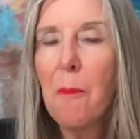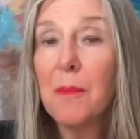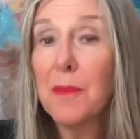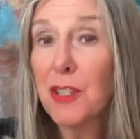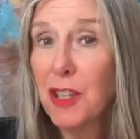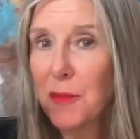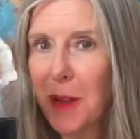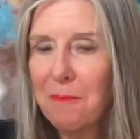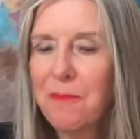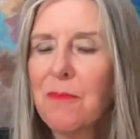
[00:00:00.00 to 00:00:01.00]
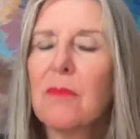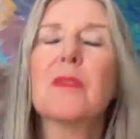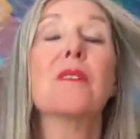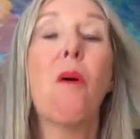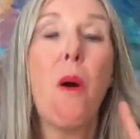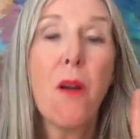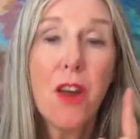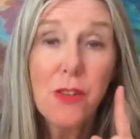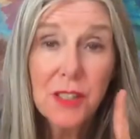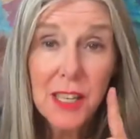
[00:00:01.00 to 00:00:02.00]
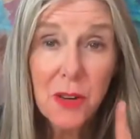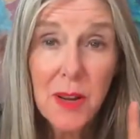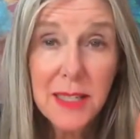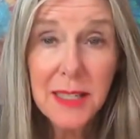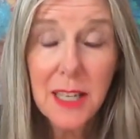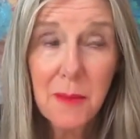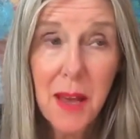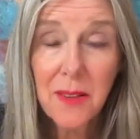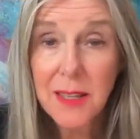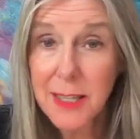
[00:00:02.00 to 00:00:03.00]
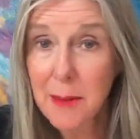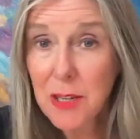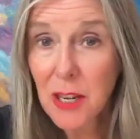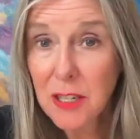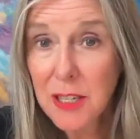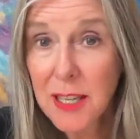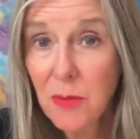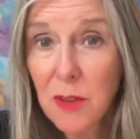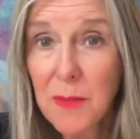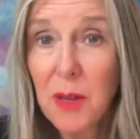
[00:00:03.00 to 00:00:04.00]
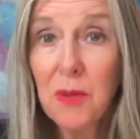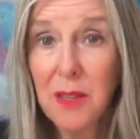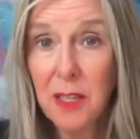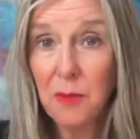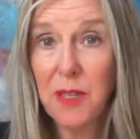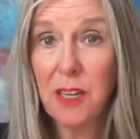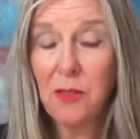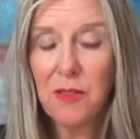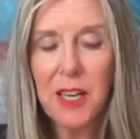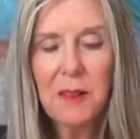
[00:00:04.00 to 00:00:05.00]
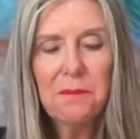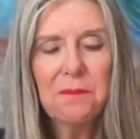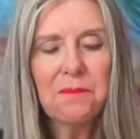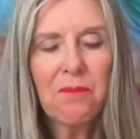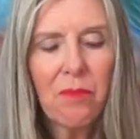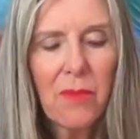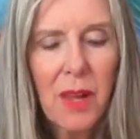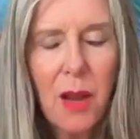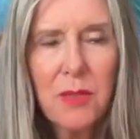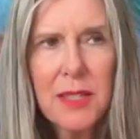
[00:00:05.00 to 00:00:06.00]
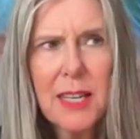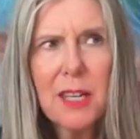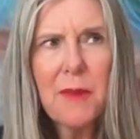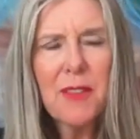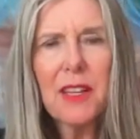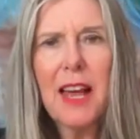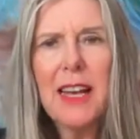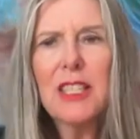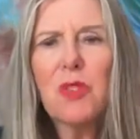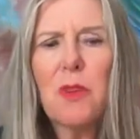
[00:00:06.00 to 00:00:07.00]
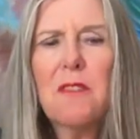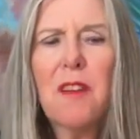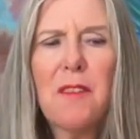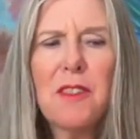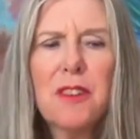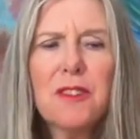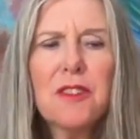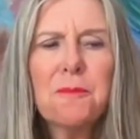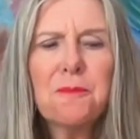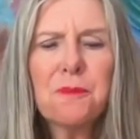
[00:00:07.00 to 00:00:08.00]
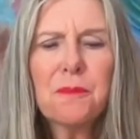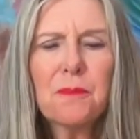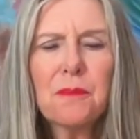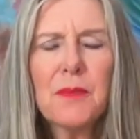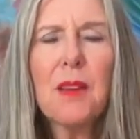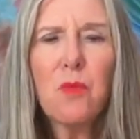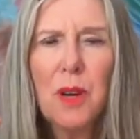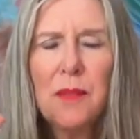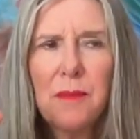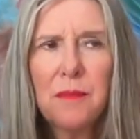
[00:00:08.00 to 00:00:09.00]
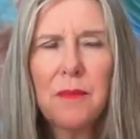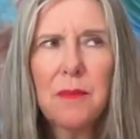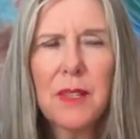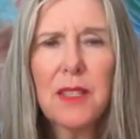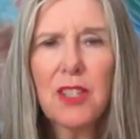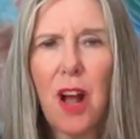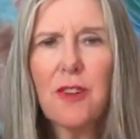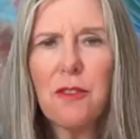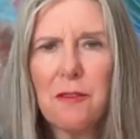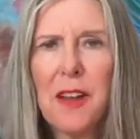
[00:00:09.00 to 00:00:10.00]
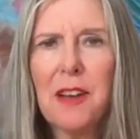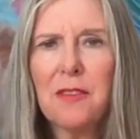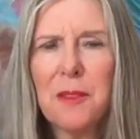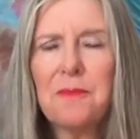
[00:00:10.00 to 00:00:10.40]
Excuse me. You know what's interesting about this sabotage thing with me, with this particular thing? I was thinking about the last 25 years and what this doctor found